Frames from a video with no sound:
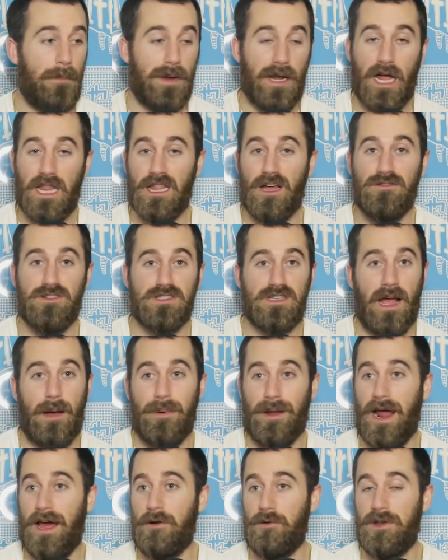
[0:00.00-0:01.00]
love this guy,
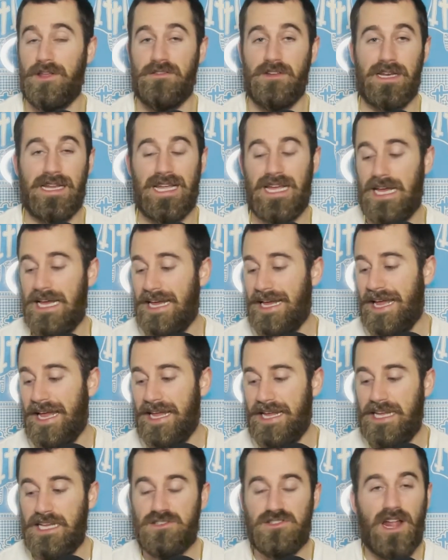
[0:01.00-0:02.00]
but
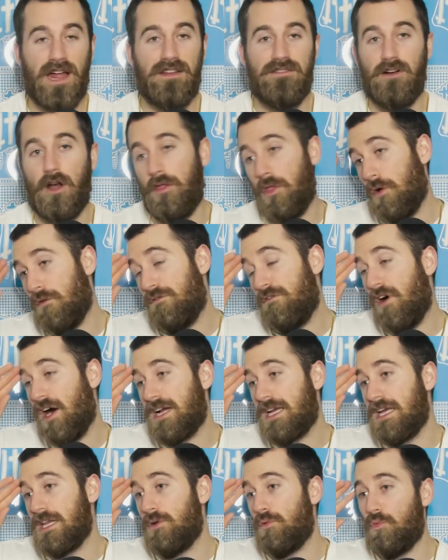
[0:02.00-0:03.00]
he's not even on the
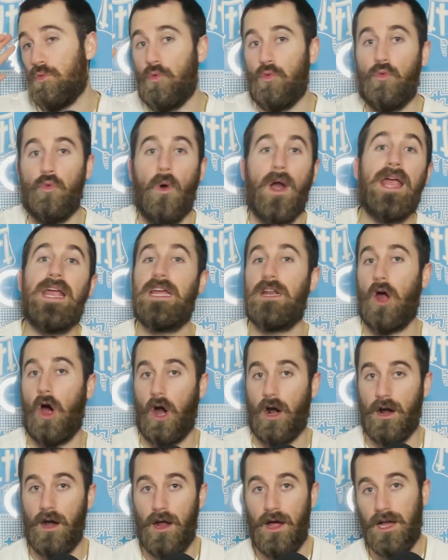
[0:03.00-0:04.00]
fucking
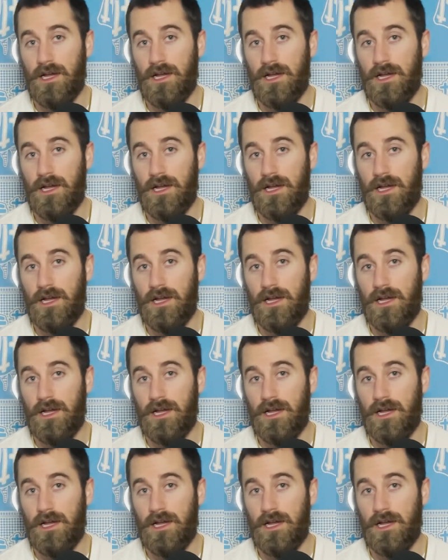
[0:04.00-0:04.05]
radar